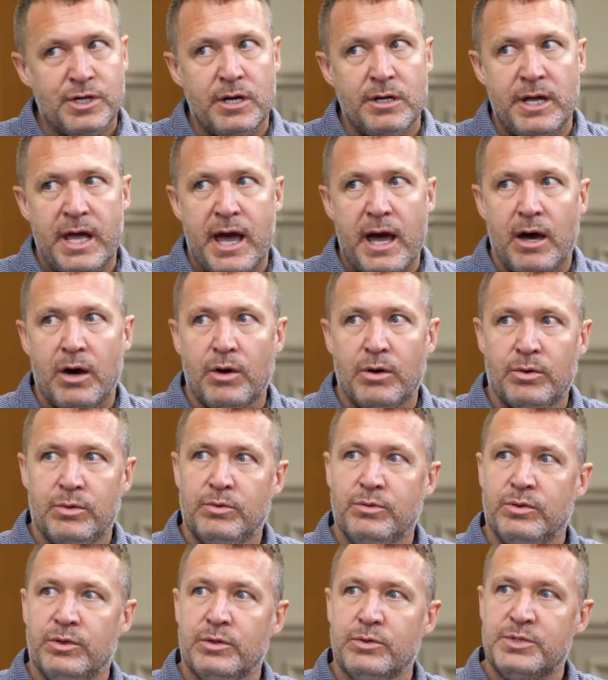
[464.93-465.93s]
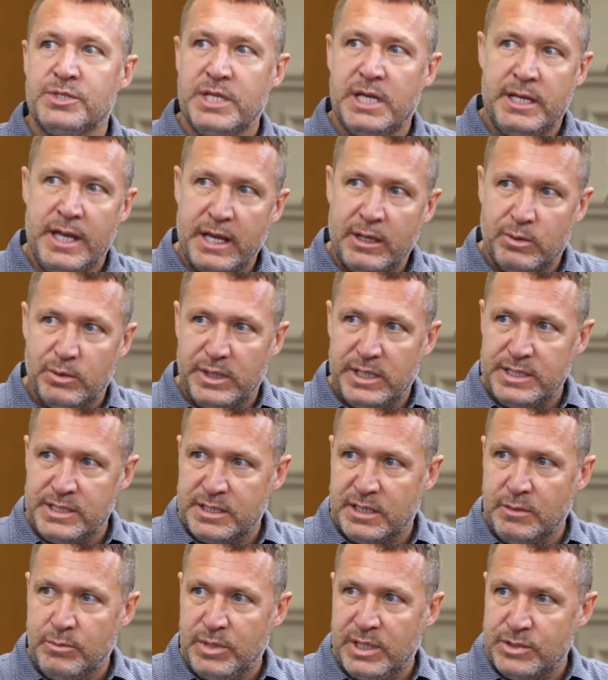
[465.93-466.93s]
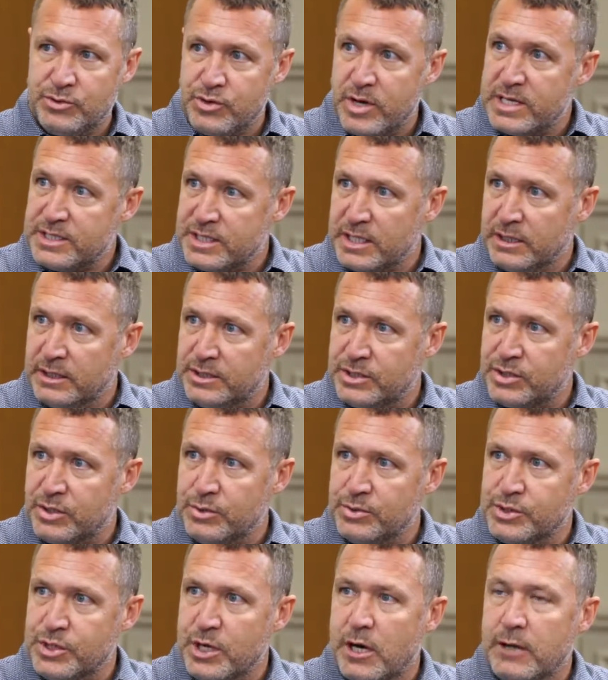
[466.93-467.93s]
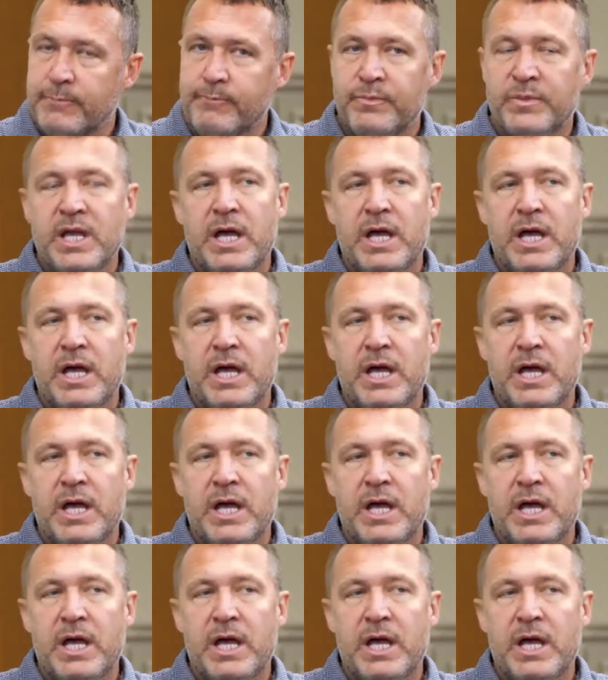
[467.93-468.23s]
on how those inequities can be addressed, and the list goes on.